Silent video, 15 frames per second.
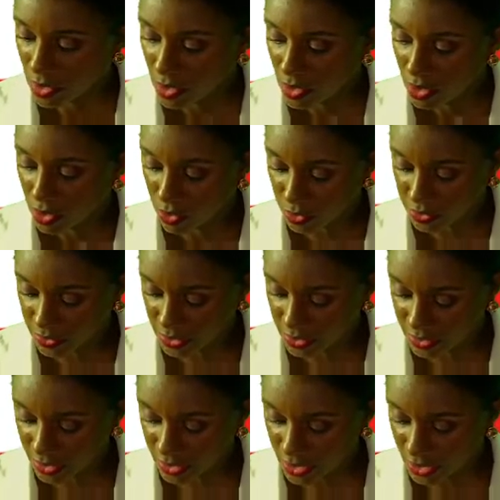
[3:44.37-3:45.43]
Go to this
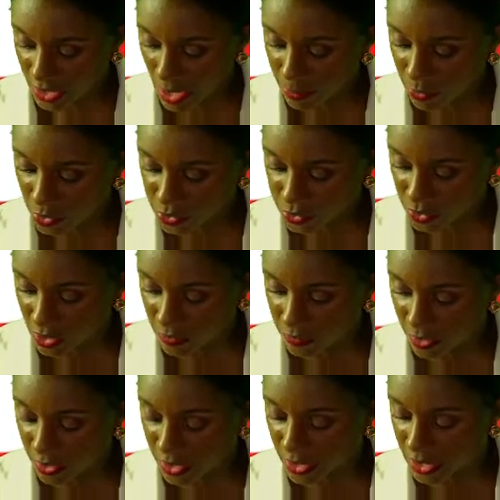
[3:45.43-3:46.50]
link. I'm going to give you
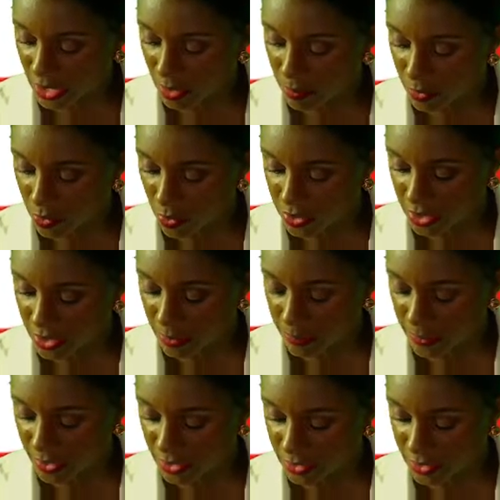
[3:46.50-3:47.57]
all the game code in a
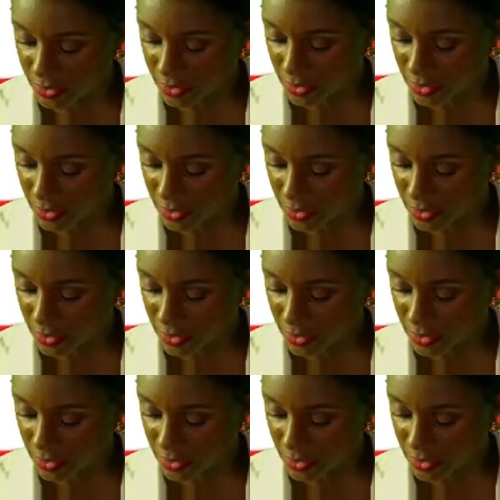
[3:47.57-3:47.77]
bit